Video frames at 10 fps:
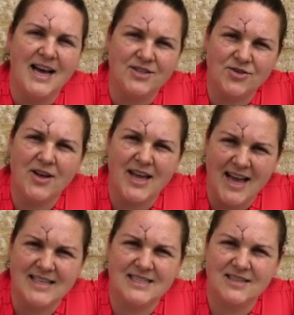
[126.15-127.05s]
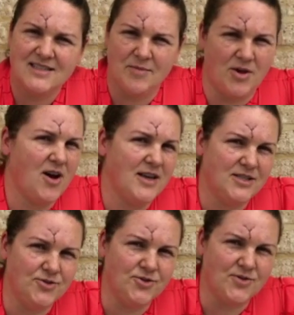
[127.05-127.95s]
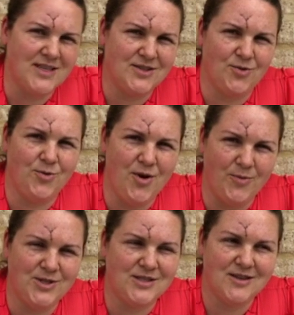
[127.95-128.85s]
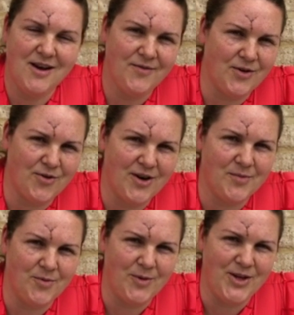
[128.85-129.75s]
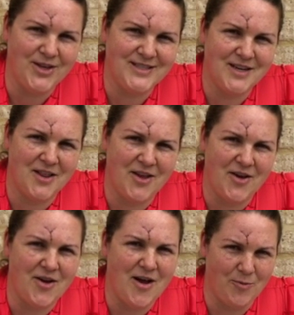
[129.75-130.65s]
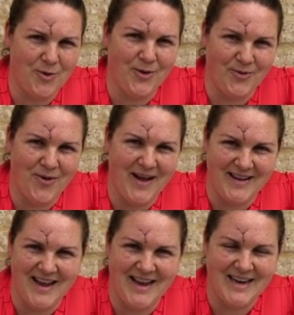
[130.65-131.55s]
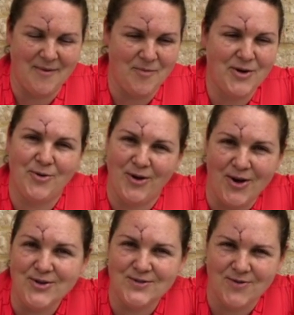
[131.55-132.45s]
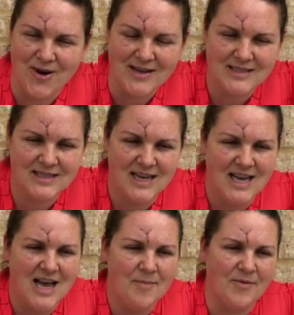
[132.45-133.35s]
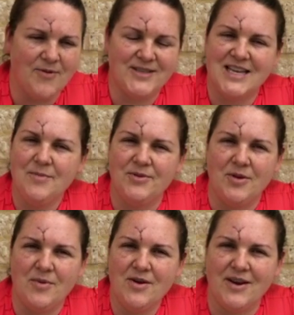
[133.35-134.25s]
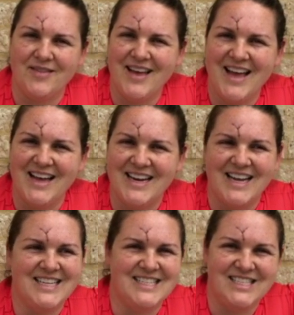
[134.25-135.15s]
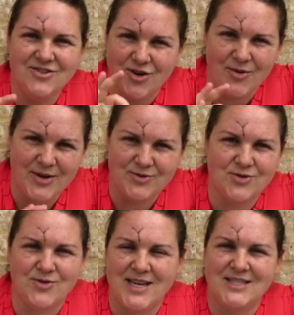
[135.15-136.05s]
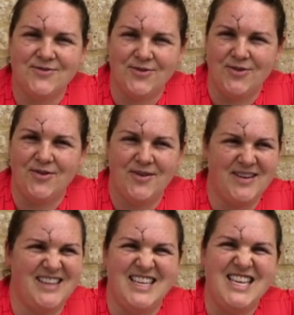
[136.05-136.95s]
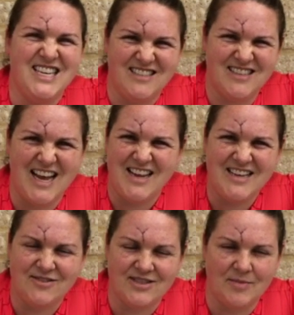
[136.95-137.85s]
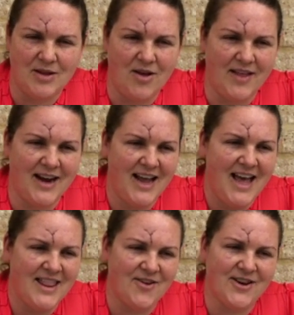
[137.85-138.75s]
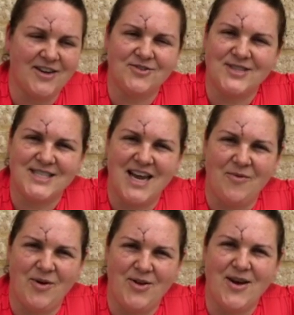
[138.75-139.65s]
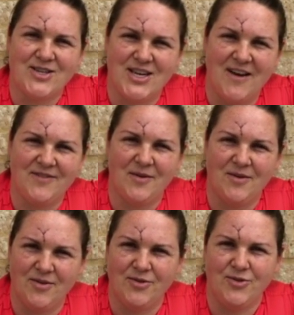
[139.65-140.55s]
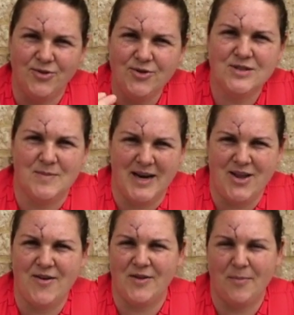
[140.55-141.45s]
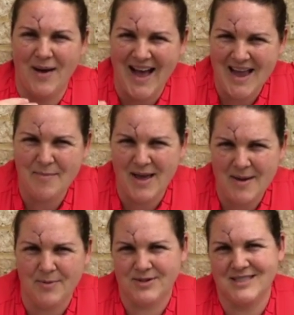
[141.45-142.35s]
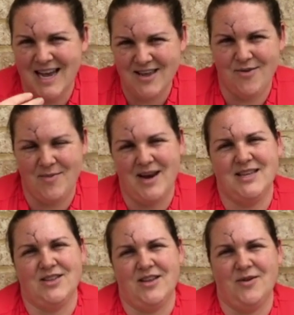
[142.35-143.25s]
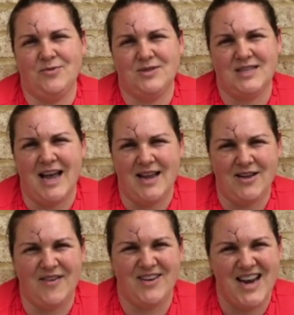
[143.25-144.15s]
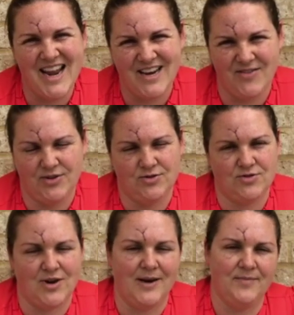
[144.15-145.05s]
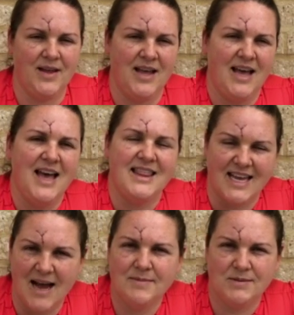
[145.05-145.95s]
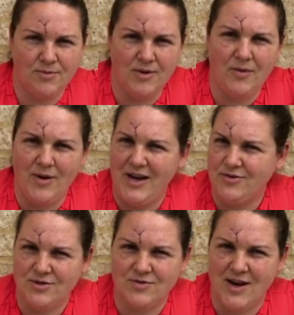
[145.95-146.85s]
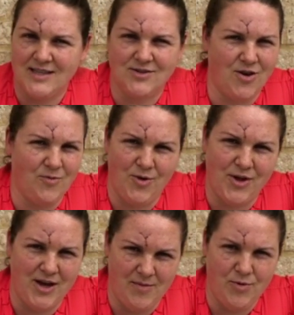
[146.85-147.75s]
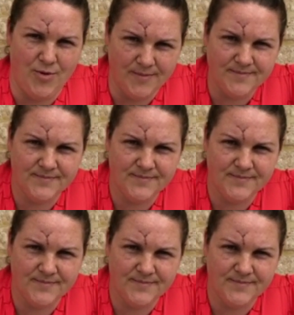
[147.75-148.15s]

Australia has some of the highest interest rates in the world, which is kind of incredible when you consider they're at record lows for us. But for example, in America, they had 0 interest rates for years, 8 years or something like that. There are countries now where you actually have to lose money. You have to pay people to take your money so that it will stay. You can have a negative interest rate. There comes a point when interest rates don't work anymore.